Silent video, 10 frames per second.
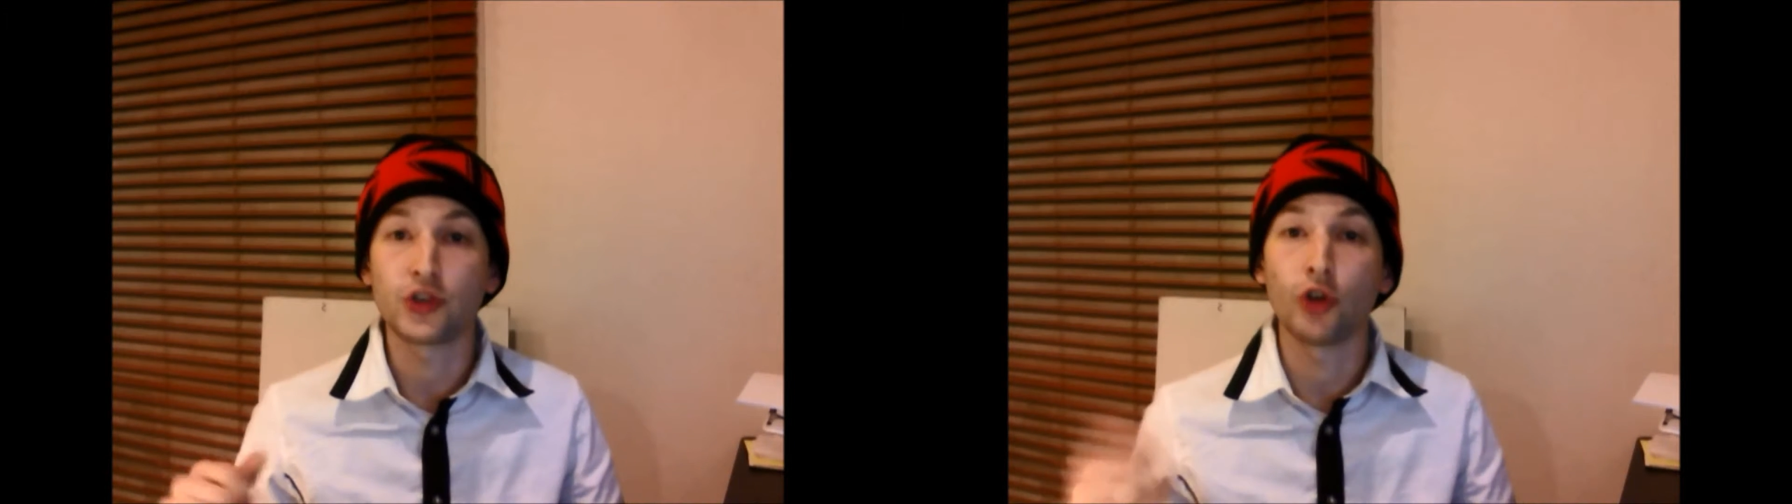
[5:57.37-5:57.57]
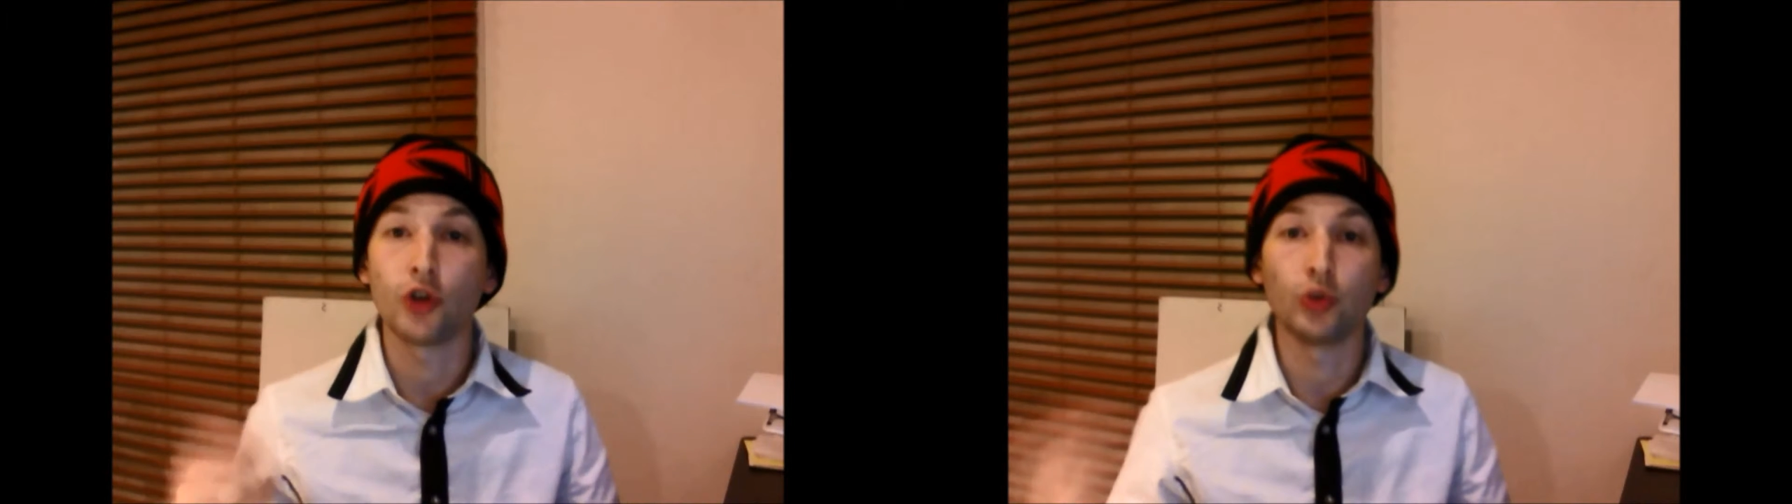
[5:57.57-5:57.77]

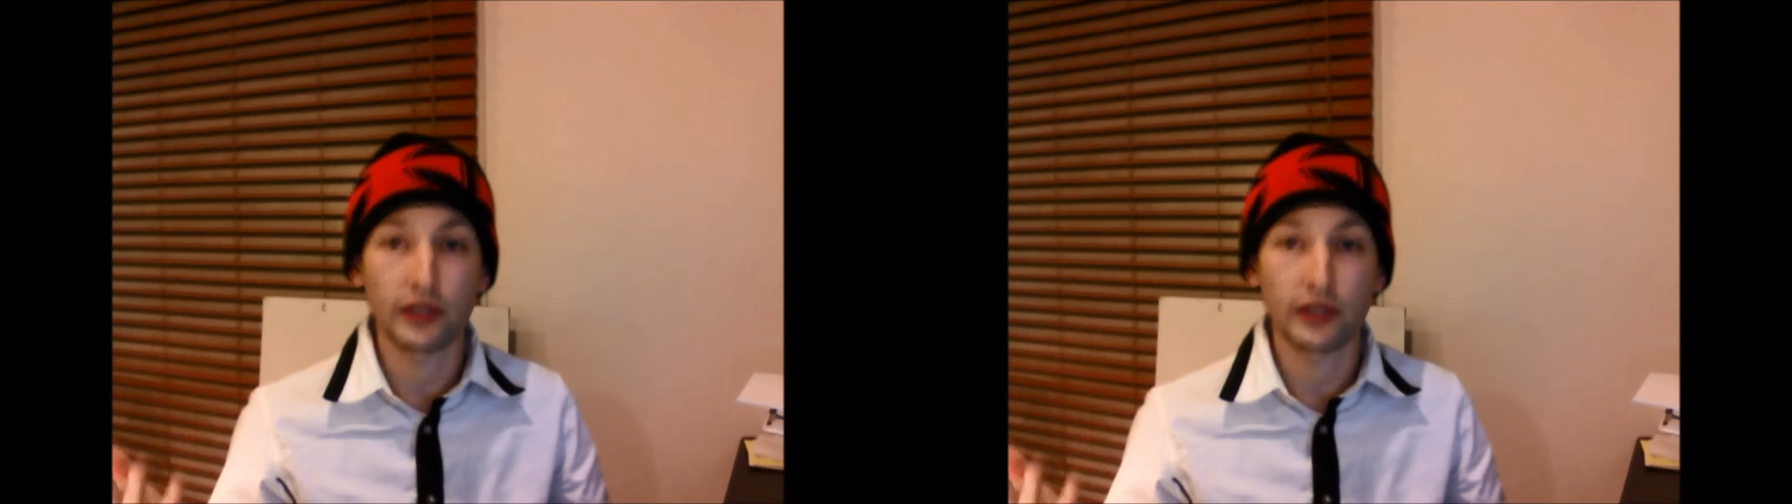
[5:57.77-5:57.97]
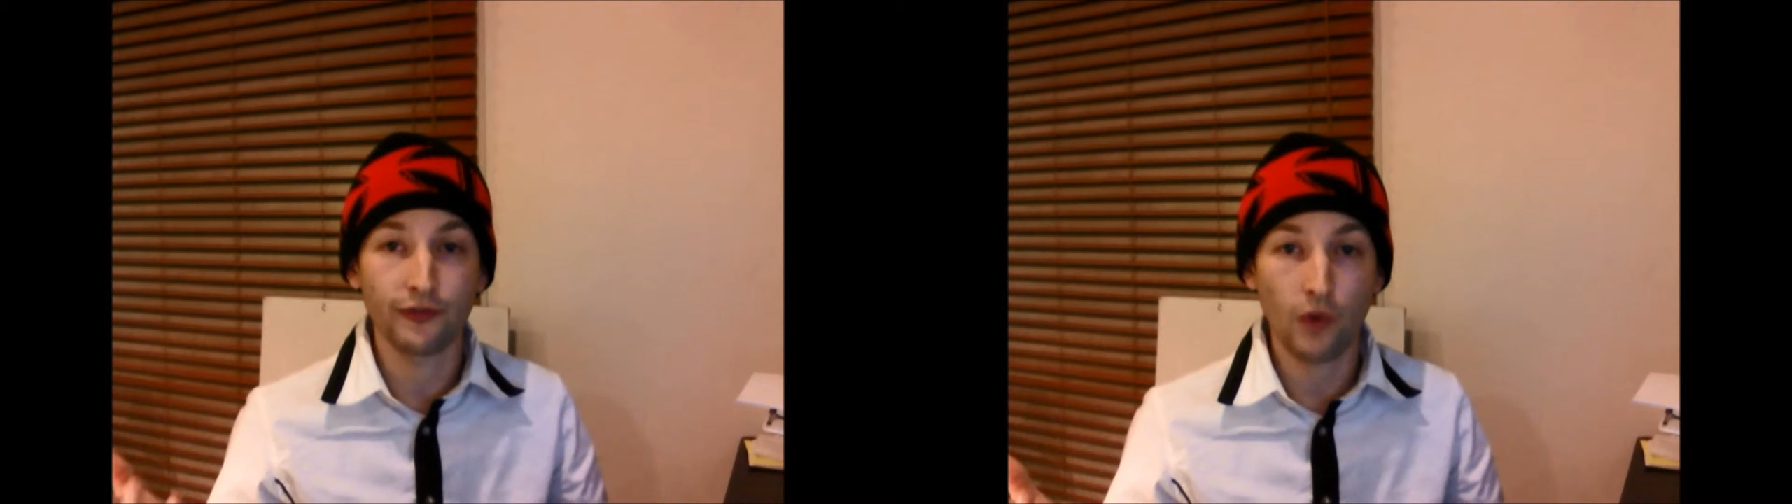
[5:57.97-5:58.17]
to go
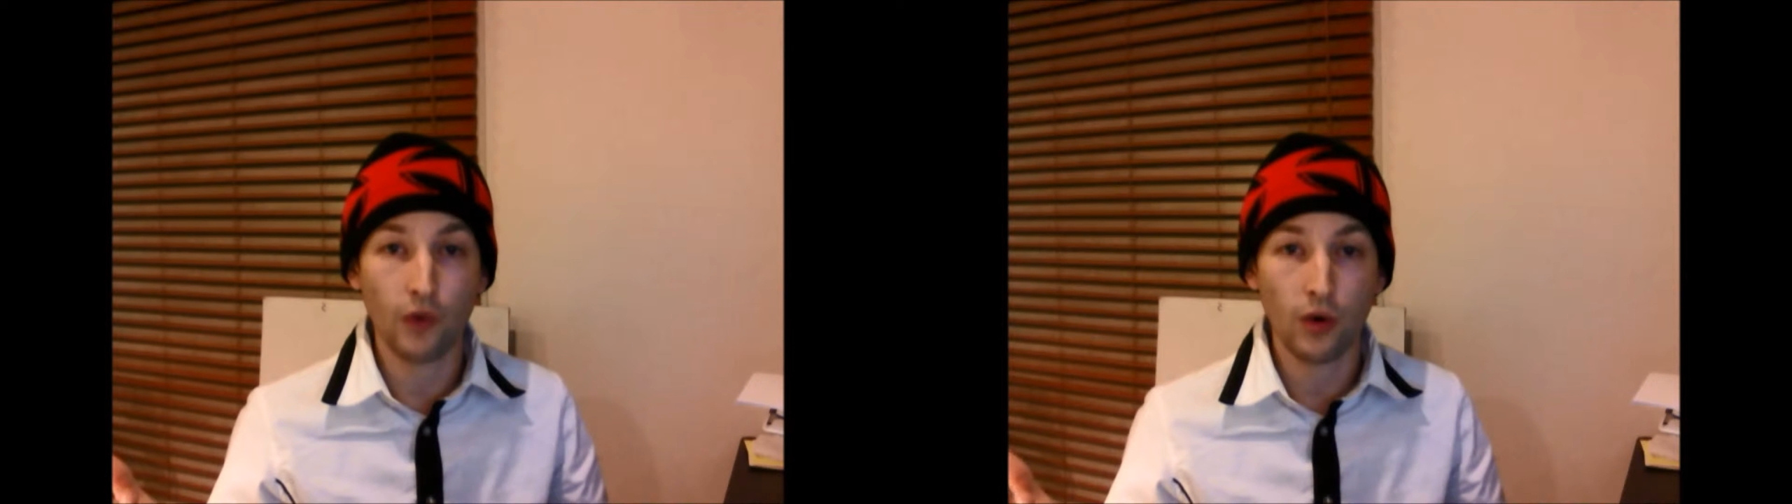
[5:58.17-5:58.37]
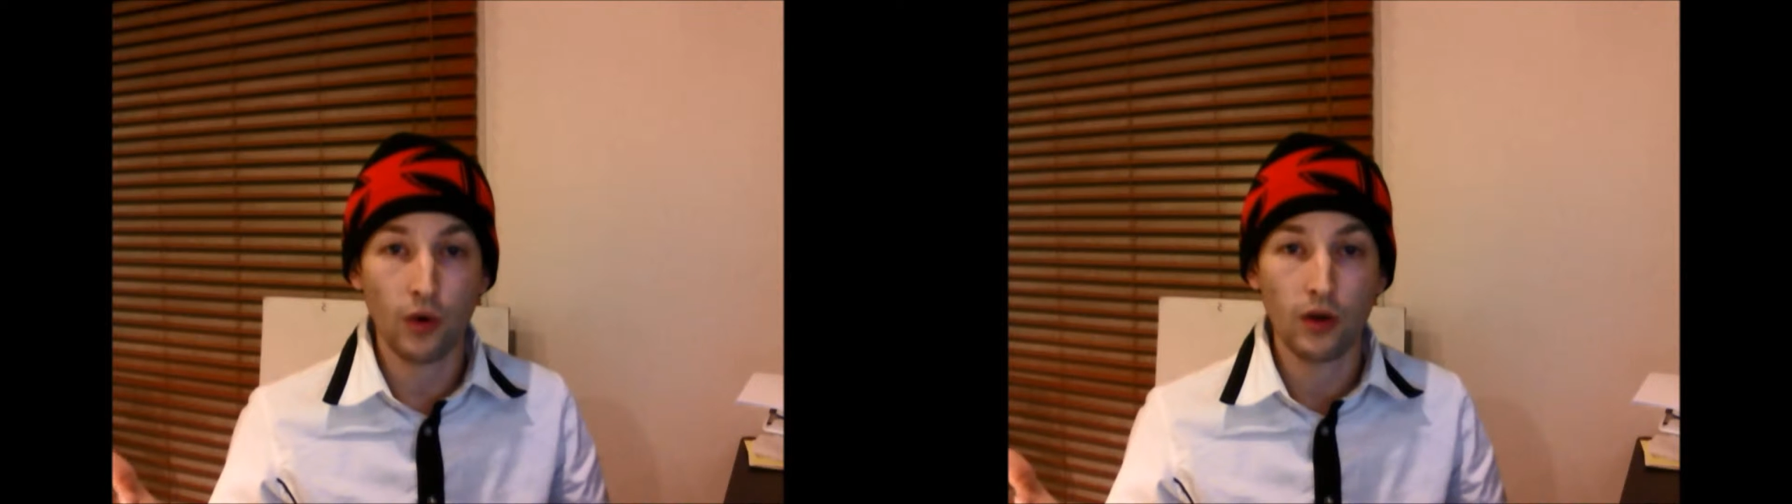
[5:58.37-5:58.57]
looking
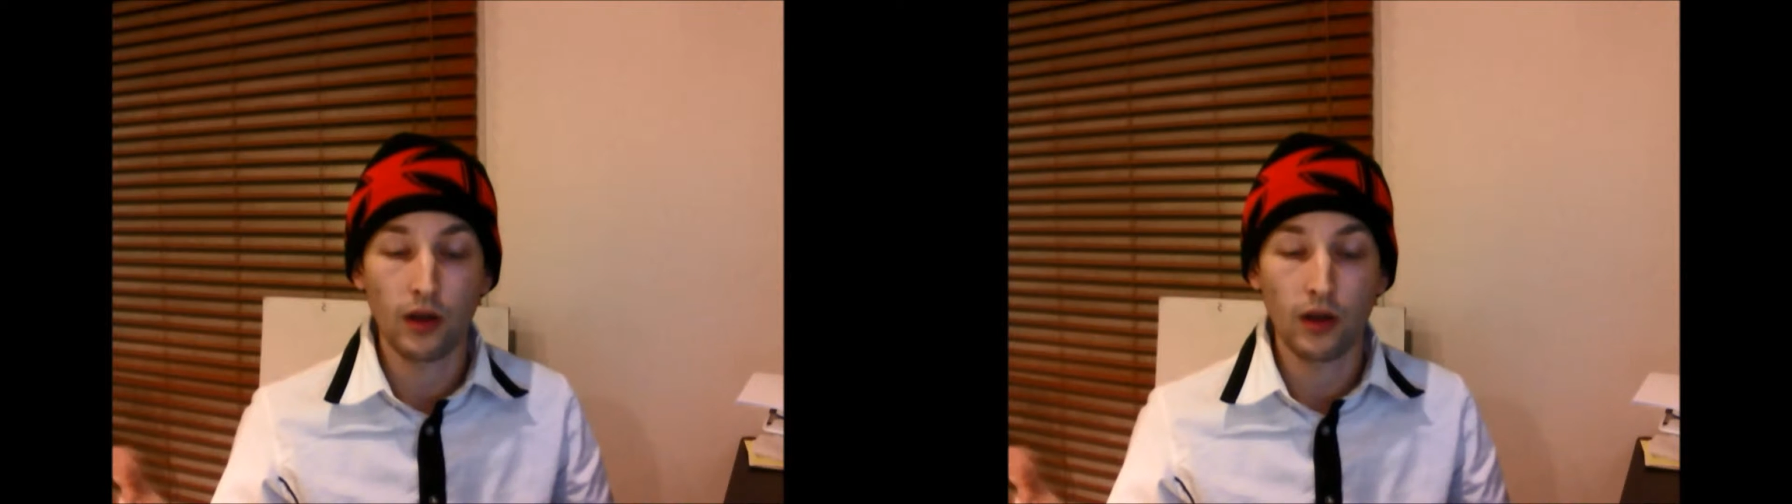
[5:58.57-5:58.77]
for